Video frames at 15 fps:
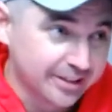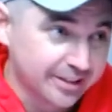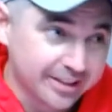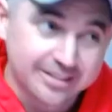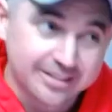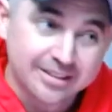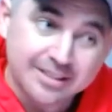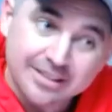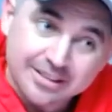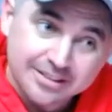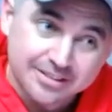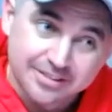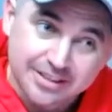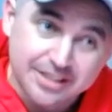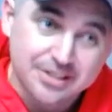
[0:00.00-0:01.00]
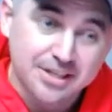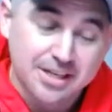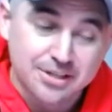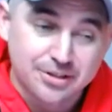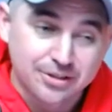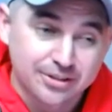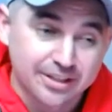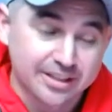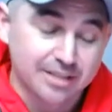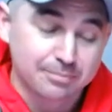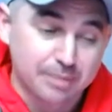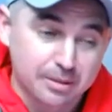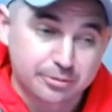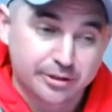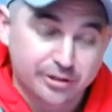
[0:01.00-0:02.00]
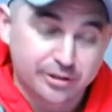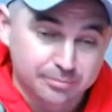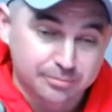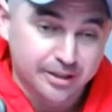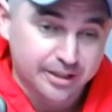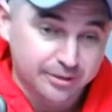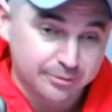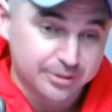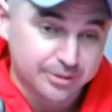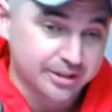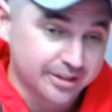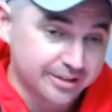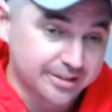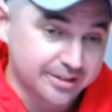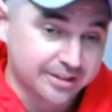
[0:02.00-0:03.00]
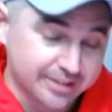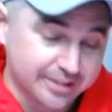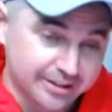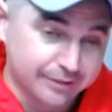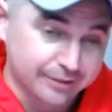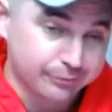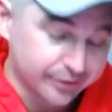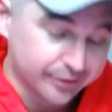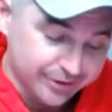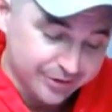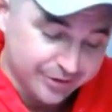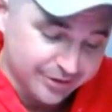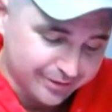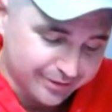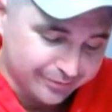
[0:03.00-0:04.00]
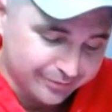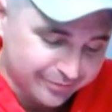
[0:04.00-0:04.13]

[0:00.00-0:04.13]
And these days too, they get paid pretty good money, which I think they definitely deserve.